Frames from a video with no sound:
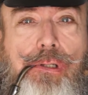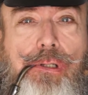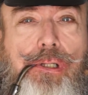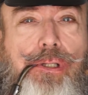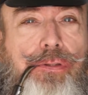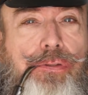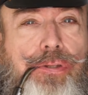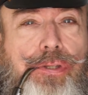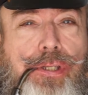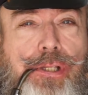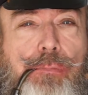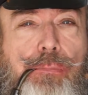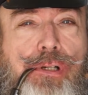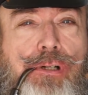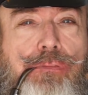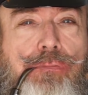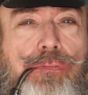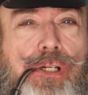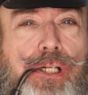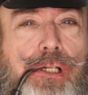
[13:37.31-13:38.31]
And some
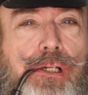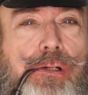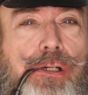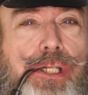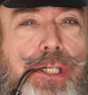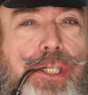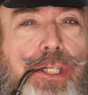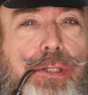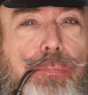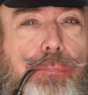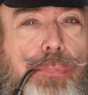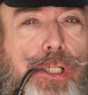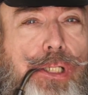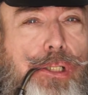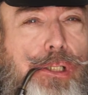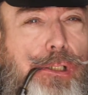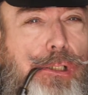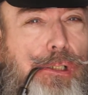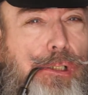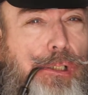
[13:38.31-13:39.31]
are very
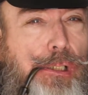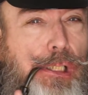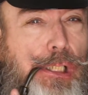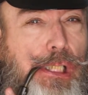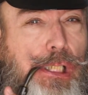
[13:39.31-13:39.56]
small.